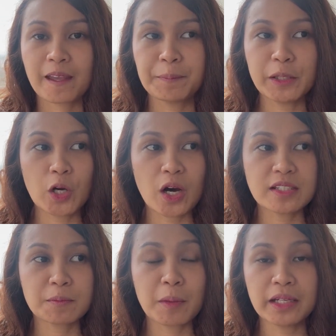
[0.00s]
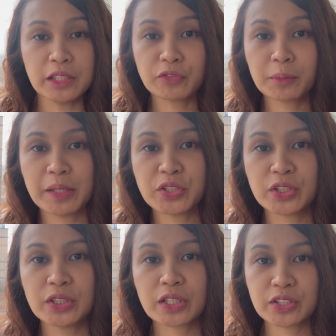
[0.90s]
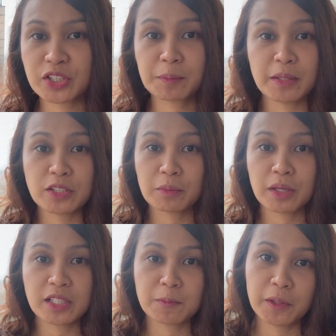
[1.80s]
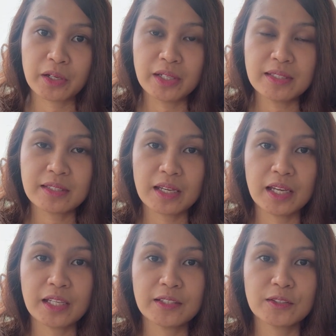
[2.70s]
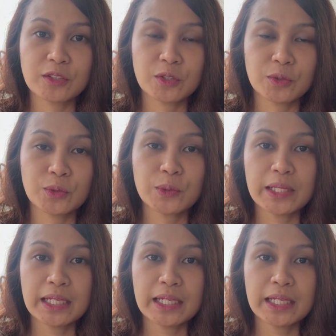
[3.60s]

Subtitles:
because my information are just based on my experience and to